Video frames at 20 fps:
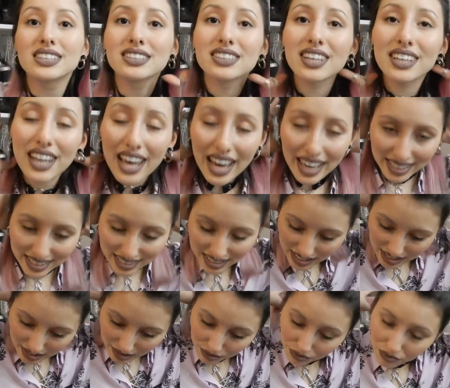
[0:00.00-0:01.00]
so that is
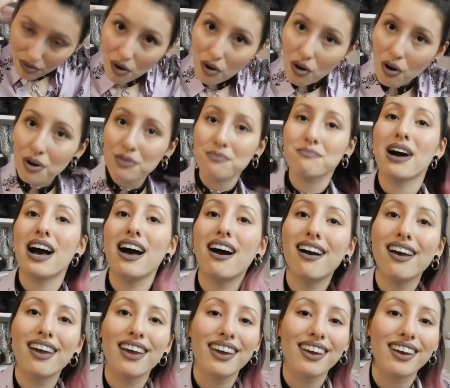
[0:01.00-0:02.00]
it for
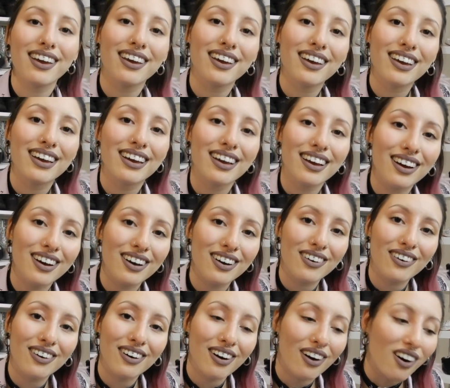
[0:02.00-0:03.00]
my
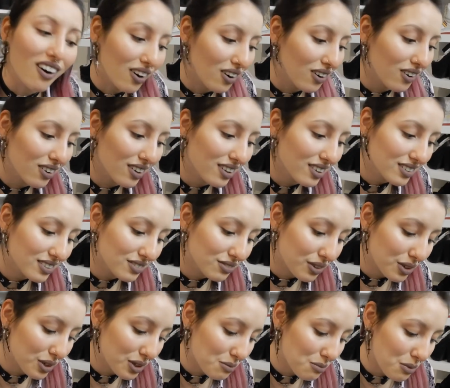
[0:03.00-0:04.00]
haul
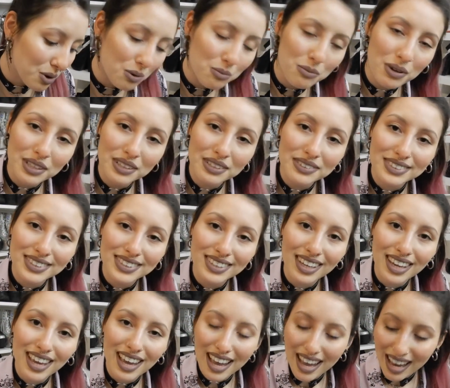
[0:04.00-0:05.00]
for the moment.
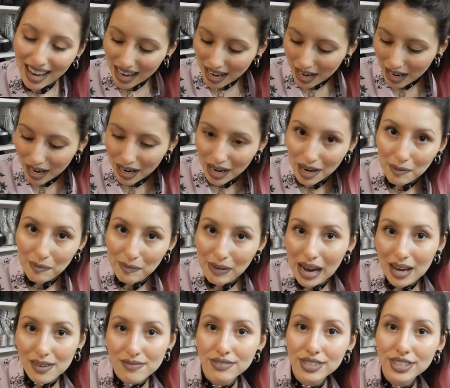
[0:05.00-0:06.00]

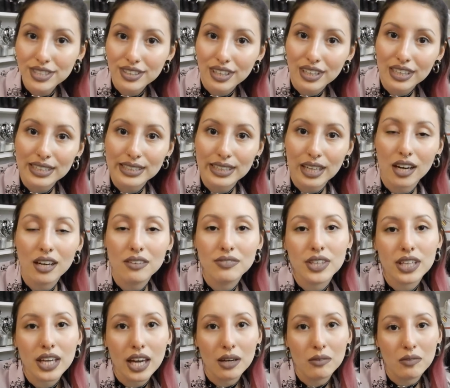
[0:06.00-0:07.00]
I'm just gonna set
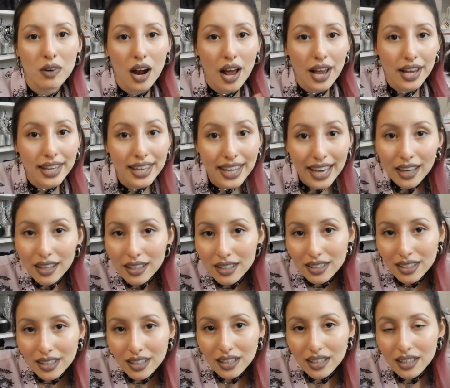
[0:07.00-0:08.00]
up the camera
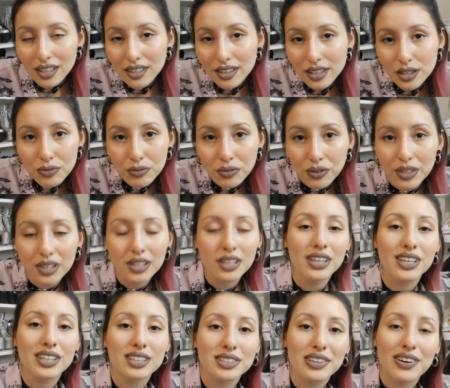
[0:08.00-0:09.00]
again
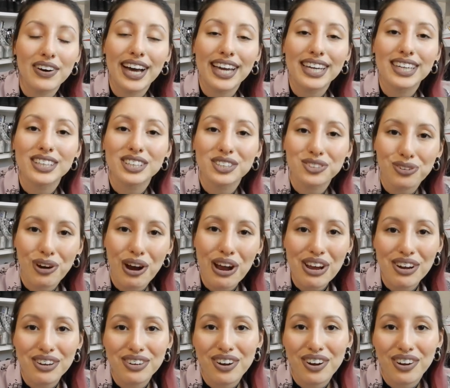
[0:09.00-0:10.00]
differently so I can
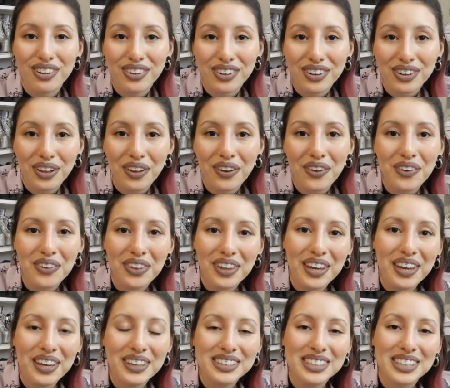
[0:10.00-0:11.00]
try on all the
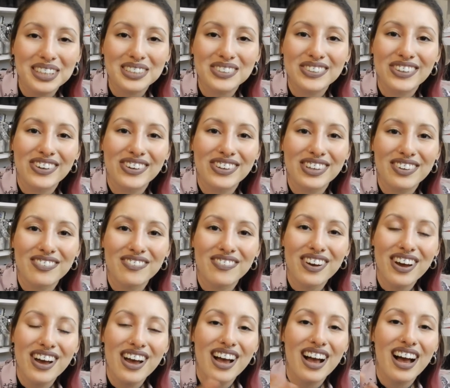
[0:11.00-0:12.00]
clothings and show
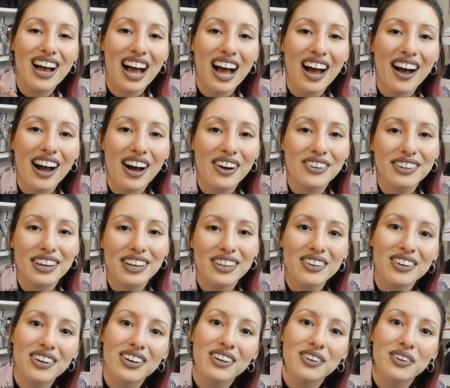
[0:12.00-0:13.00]
them how they
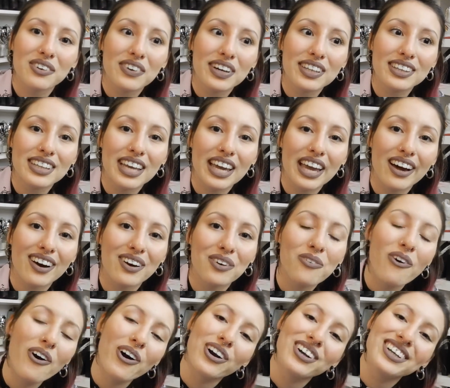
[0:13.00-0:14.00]
look when they are
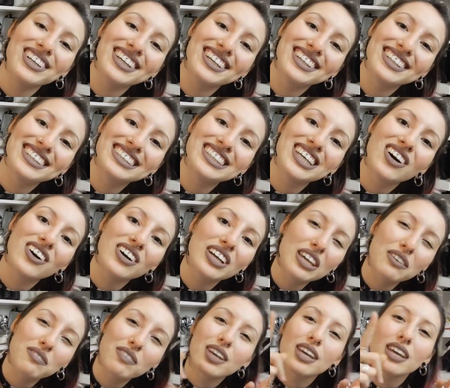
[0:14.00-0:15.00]
worn. So
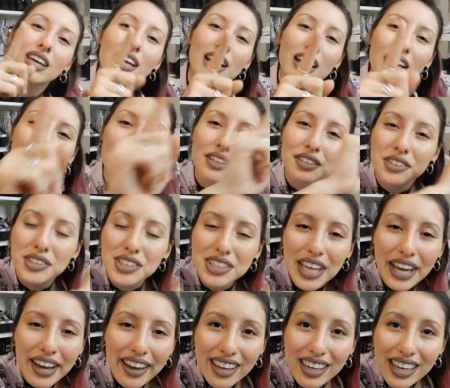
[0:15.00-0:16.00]
give me another
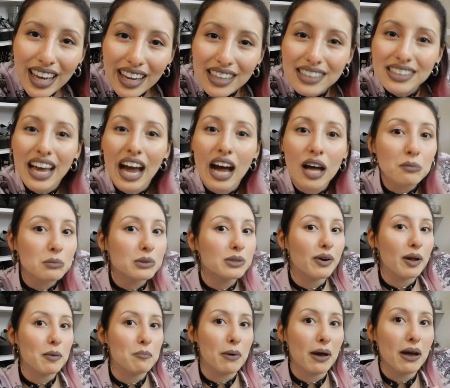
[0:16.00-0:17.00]
second and I'll be
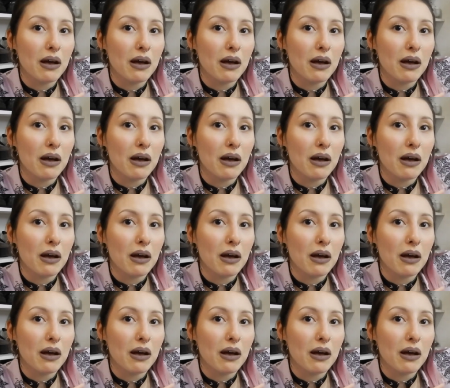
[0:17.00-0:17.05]
right